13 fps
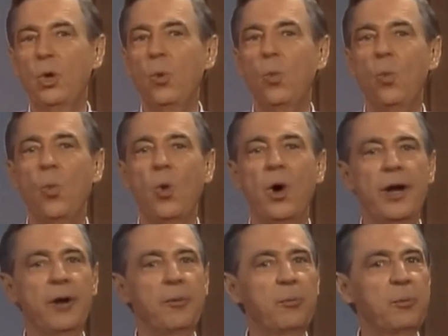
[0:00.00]
there were no
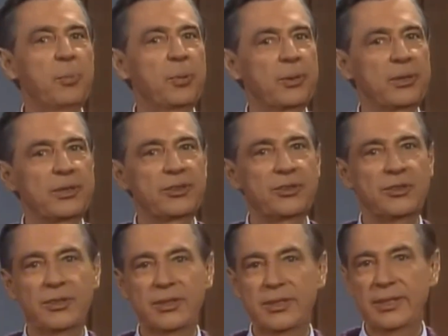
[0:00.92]
scenes of people
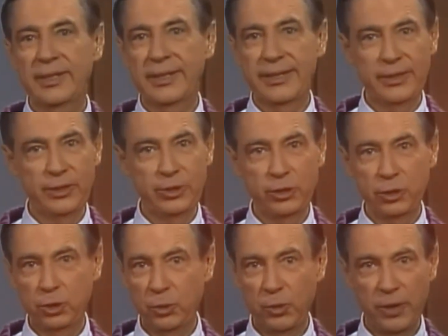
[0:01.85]
eating meat, and he
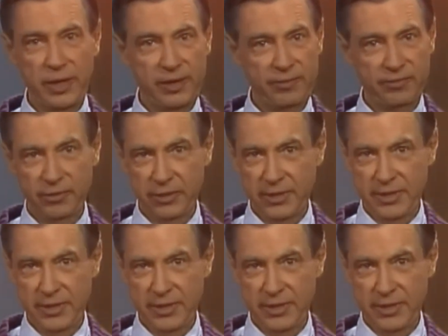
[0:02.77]
even wrote a song